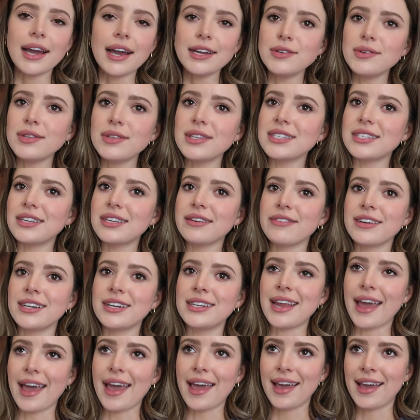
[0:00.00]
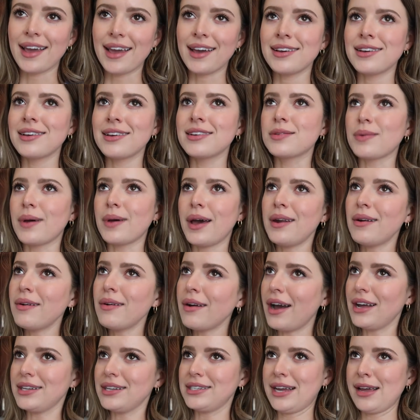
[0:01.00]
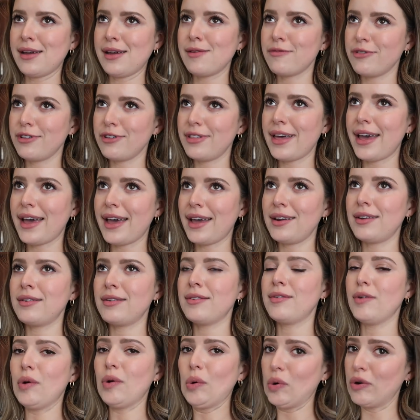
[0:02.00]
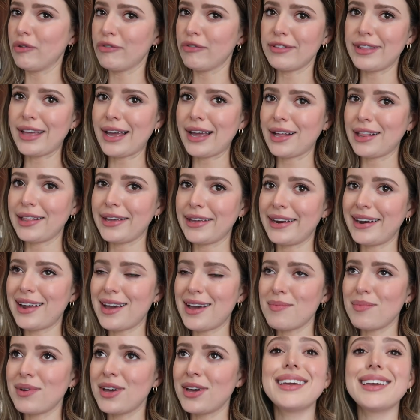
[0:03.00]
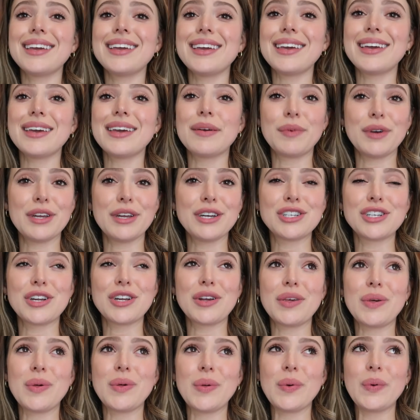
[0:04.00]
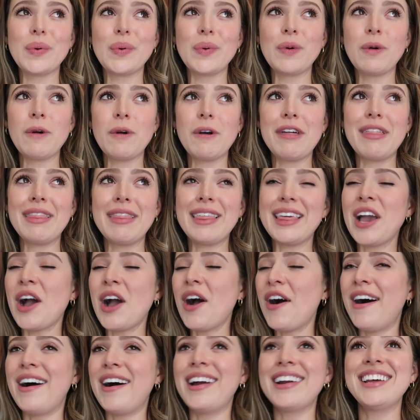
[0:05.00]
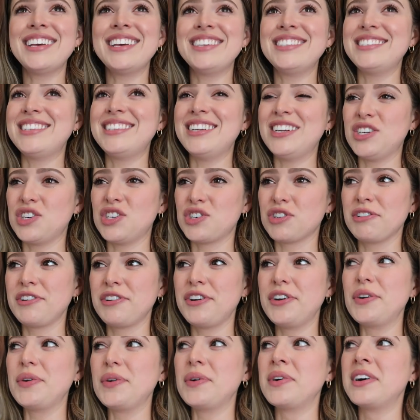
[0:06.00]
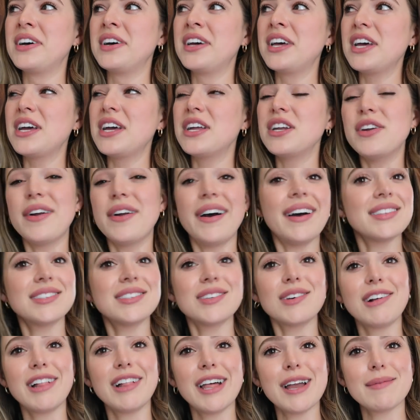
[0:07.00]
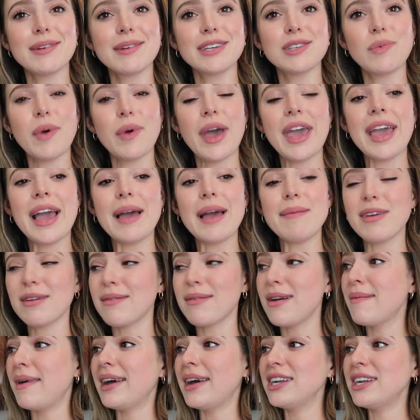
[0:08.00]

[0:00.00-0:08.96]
I do this every day, so I don't got time for that or for that cleanup. I'm gonna show you the honest and true not so glamorous way I make my